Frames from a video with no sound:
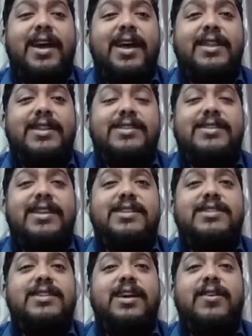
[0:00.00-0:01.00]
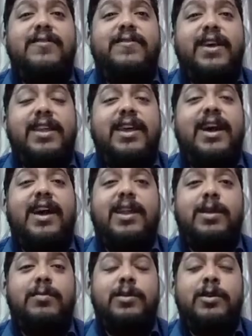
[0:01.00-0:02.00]
This is a very high
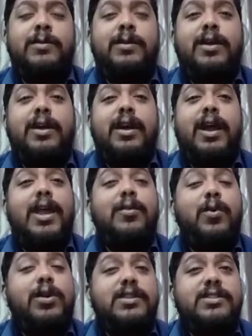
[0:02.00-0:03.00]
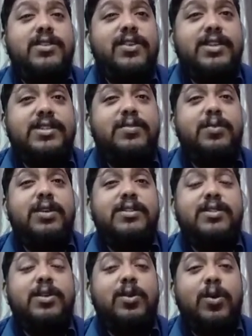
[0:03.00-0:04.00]
number. And what is the reason? What is
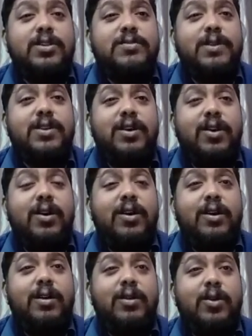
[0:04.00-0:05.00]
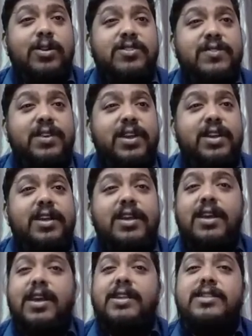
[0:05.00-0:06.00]
the cause? Because cause for it,
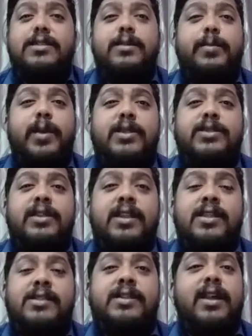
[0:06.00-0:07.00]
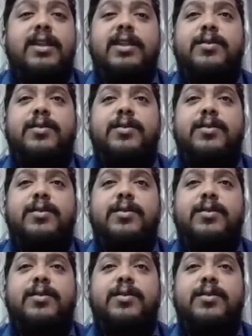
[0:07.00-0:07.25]
it's depression and anxiety.